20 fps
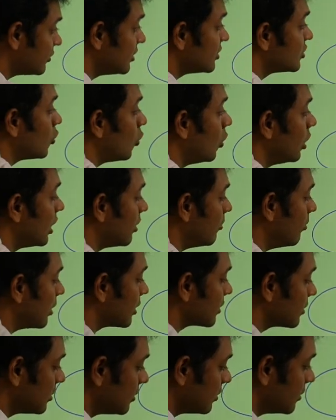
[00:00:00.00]
this whole number,
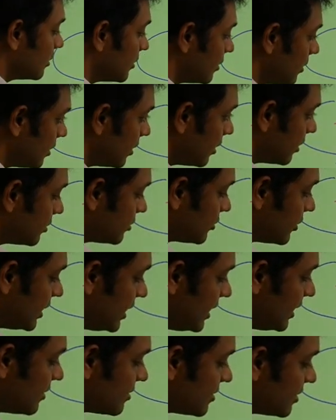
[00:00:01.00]

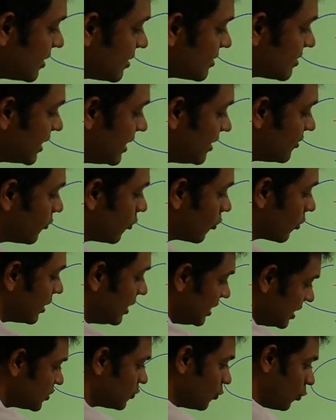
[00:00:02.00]
3684,
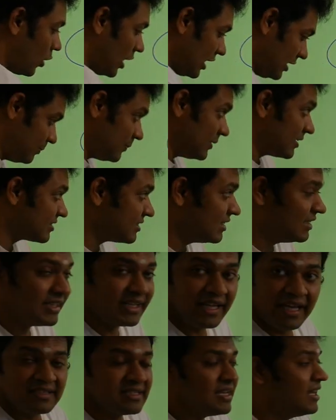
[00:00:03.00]
is what
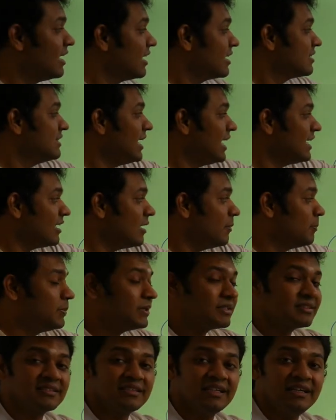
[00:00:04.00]
percentage? That
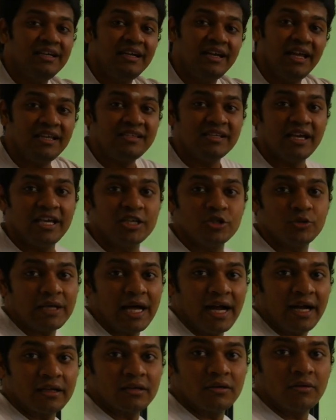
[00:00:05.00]
percentage I should
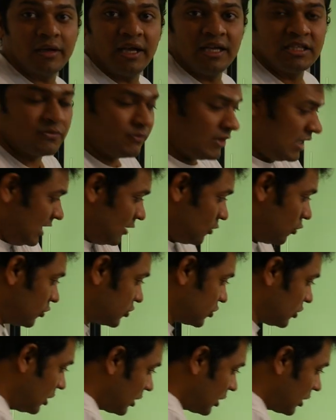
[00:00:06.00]
add. Okay, it's very close call.